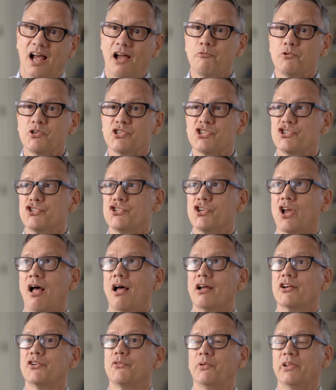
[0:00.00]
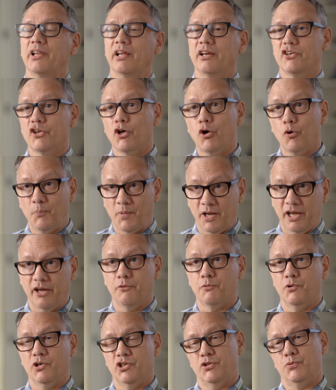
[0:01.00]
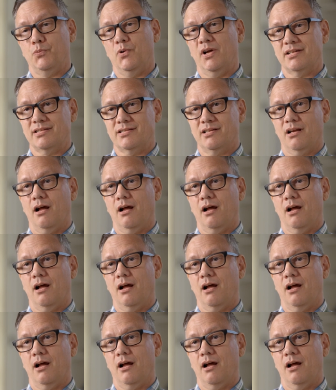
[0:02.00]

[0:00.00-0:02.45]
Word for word: I was shocked when they told me it was West